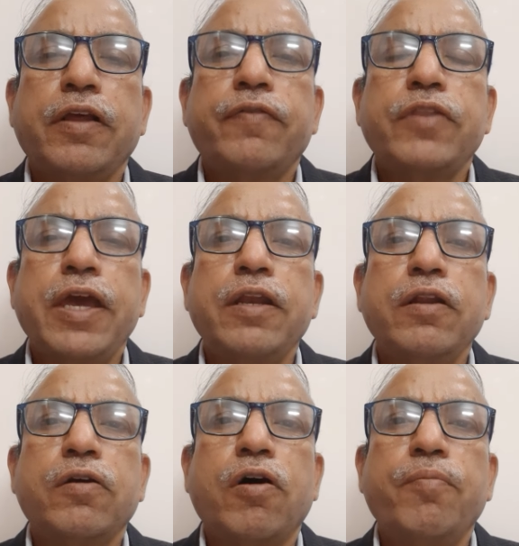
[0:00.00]

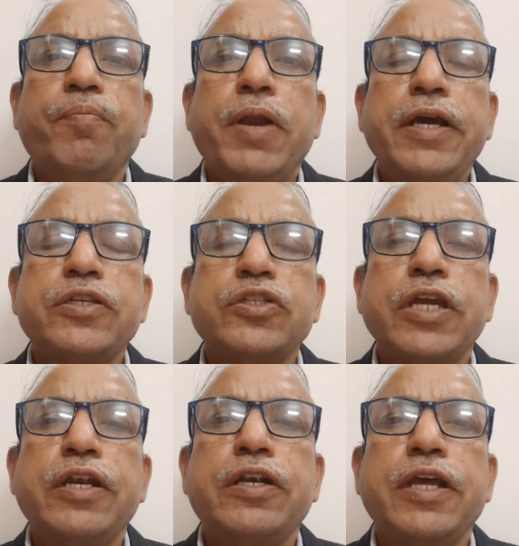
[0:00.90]
Then complex
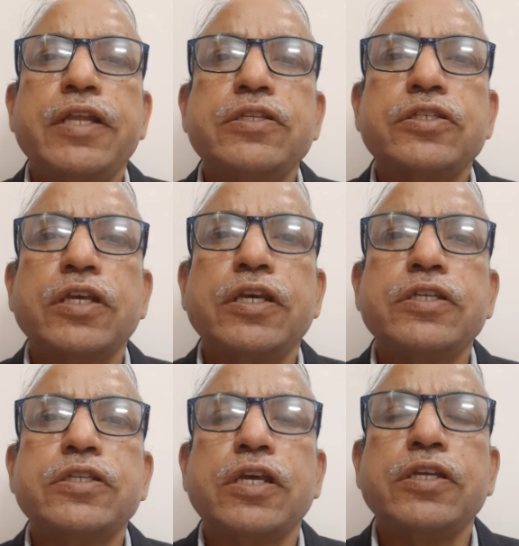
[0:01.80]
sentence
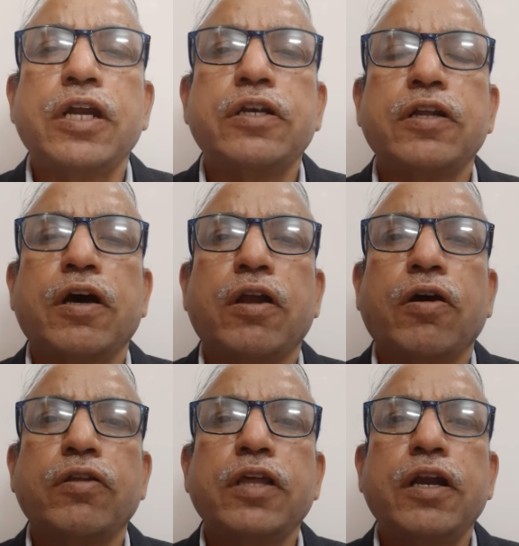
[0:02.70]
is yet
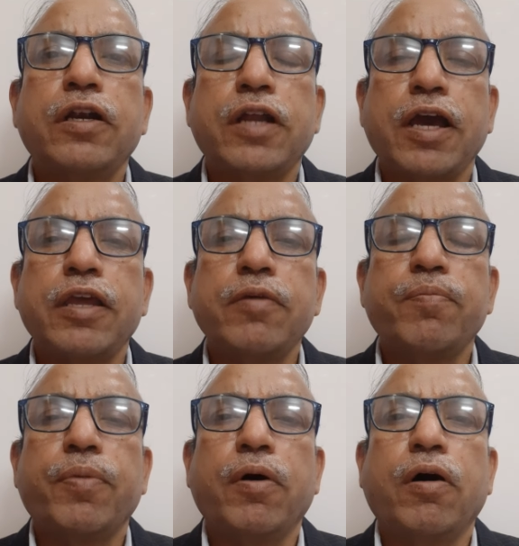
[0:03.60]
another
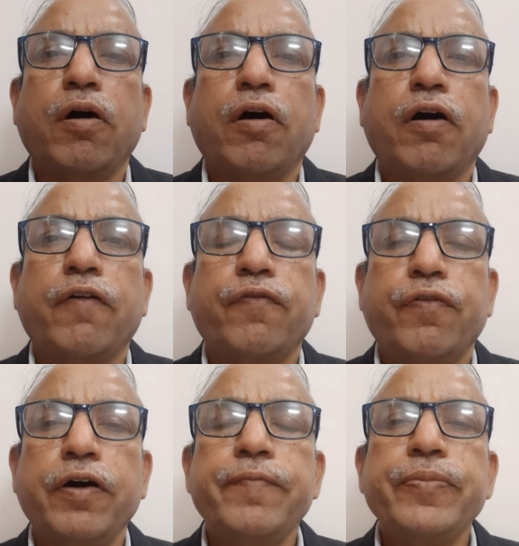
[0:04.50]
type
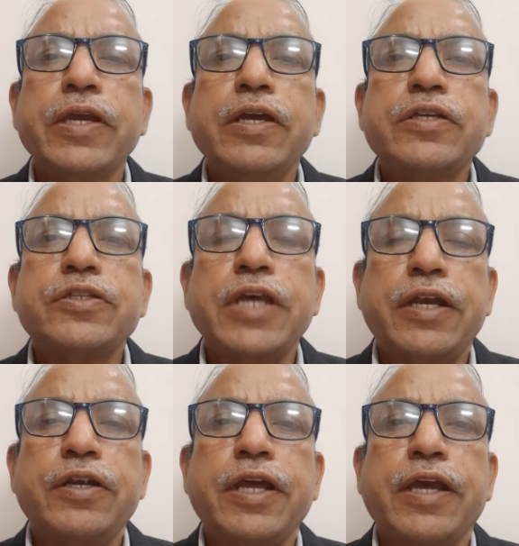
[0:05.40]
of
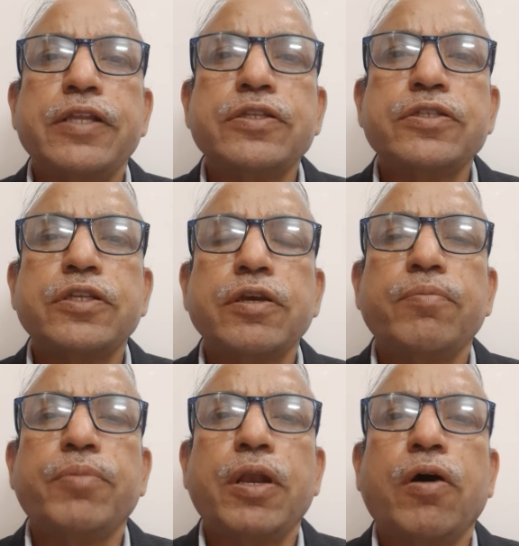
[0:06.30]
sentence
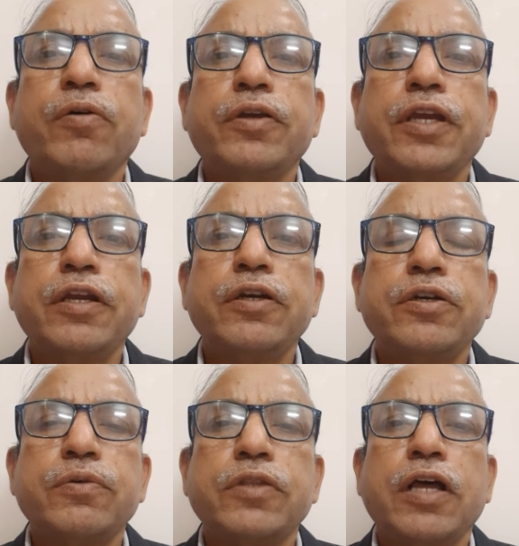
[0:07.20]
belonging
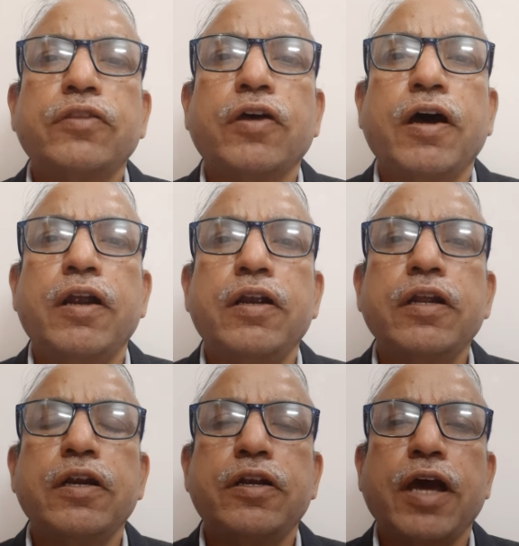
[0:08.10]
to the
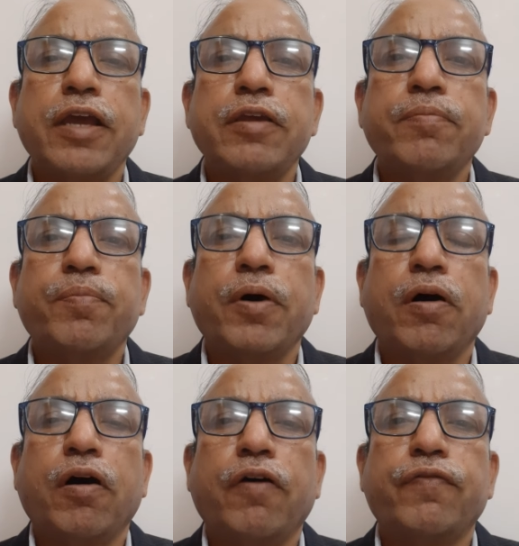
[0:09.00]
third type
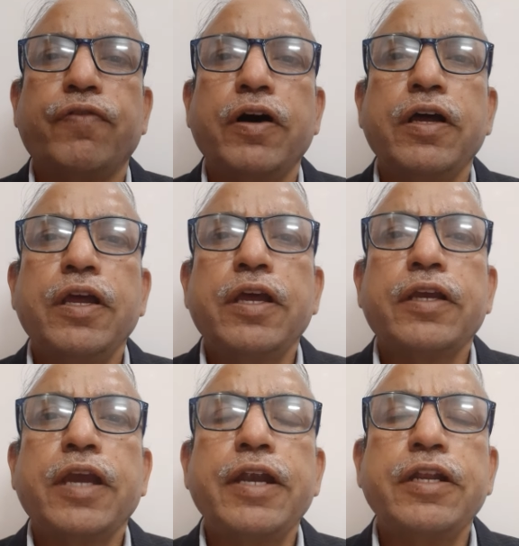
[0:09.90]
of
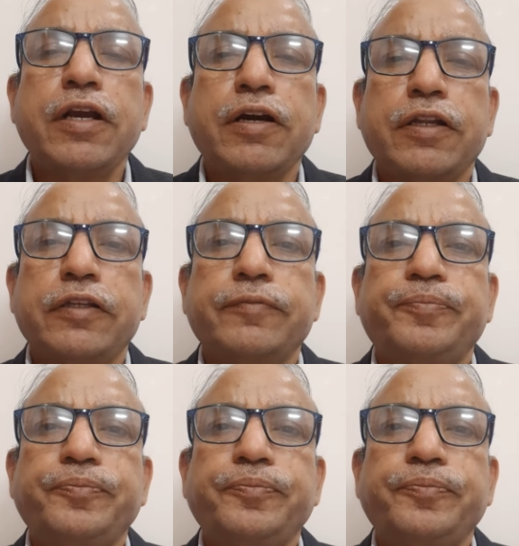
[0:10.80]
category.